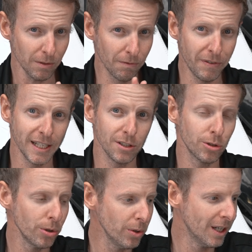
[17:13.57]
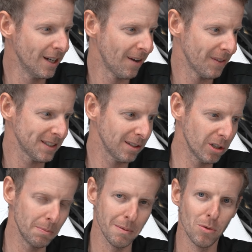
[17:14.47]
V2. That's a
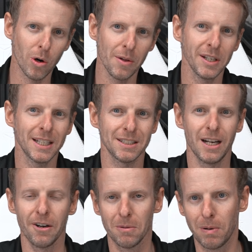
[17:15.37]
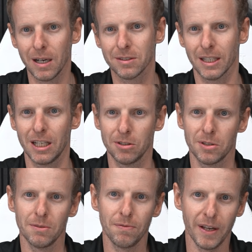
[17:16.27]
little bit more. I think that's $100. That comes with
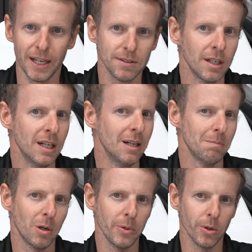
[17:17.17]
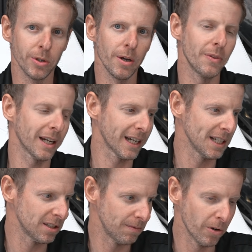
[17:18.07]
some fans, but we all know that
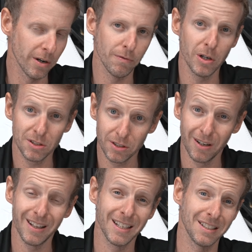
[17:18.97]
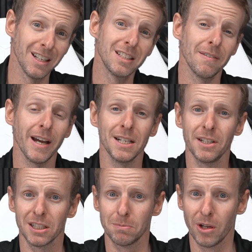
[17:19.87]
case is very versatile, and it does have
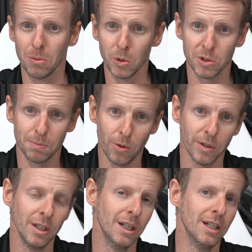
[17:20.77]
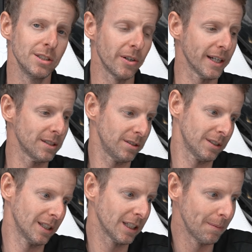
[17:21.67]
ATX motherboard support. So I guess it's
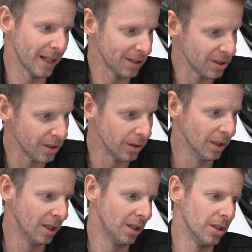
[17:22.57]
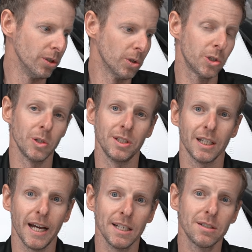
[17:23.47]
going to come down to you, your choice of
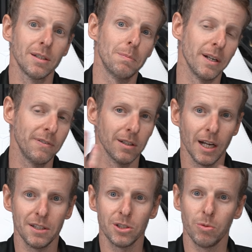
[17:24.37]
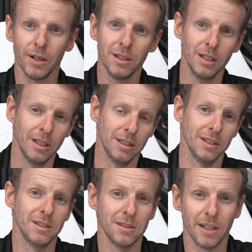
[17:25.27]
case. But if you like this one,
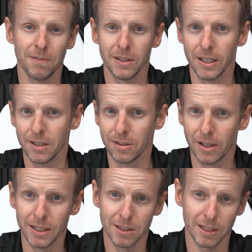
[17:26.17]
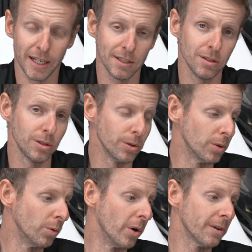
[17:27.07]
this is definitely a nice case to
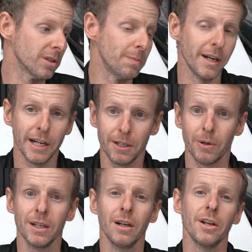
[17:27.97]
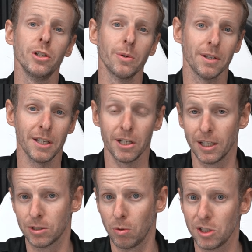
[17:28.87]
work with. But anyway, I do want to thank you
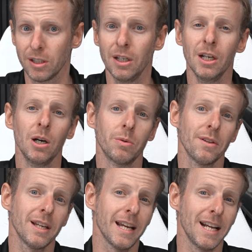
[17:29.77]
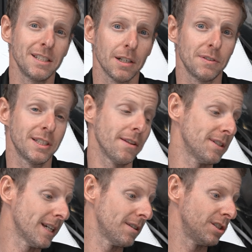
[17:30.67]
guys for watching. I want to thank Antec for sending
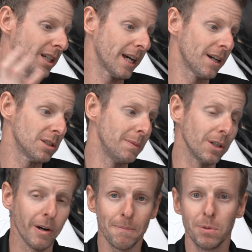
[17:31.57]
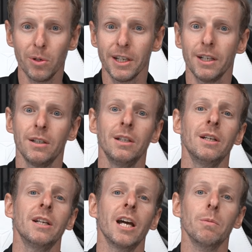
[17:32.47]
this out to check out. It's been great building in it,
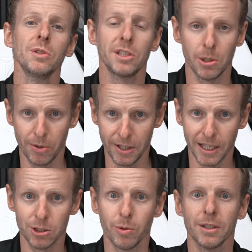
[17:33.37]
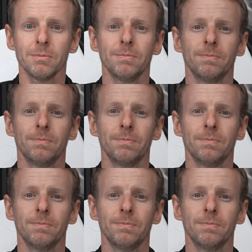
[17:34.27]
and we'll see you in the next one.